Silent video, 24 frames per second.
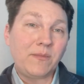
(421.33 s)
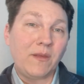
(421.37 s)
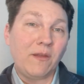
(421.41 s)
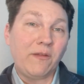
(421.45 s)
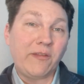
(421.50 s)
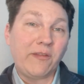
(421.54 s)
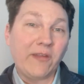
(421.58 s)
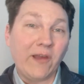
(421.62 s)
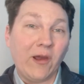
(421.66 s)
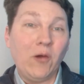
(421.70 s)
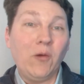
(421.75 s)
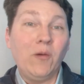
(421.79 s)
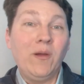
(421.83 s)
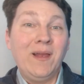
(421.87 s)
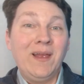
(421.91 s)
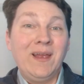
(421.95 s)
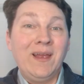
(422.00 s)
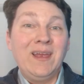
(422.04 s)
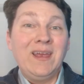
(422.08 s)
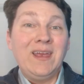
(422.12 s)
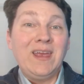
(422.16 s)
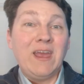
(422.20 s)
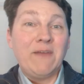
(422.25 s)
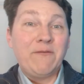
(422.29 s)
So
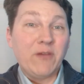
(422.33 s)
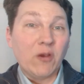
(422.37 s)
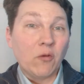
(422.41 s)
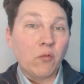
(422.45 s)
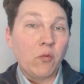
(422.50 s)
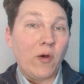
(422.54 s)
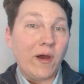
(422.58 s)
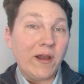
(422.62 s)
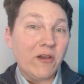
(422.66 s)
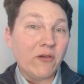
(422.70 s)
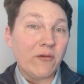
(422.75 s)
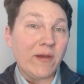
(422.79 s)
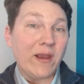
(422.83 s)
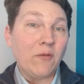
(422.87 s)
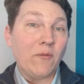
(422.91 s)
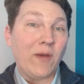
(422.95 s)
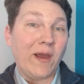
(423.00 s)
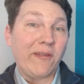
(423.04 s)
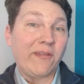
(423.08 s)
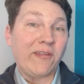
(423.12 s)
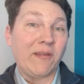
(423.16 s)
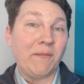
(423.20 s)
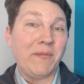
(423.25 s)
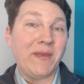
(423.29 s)
if you're wondering
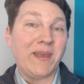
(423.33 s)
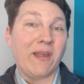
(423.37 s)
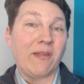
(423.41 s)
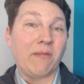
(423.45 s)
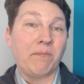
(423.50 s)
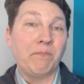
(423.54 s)
why something as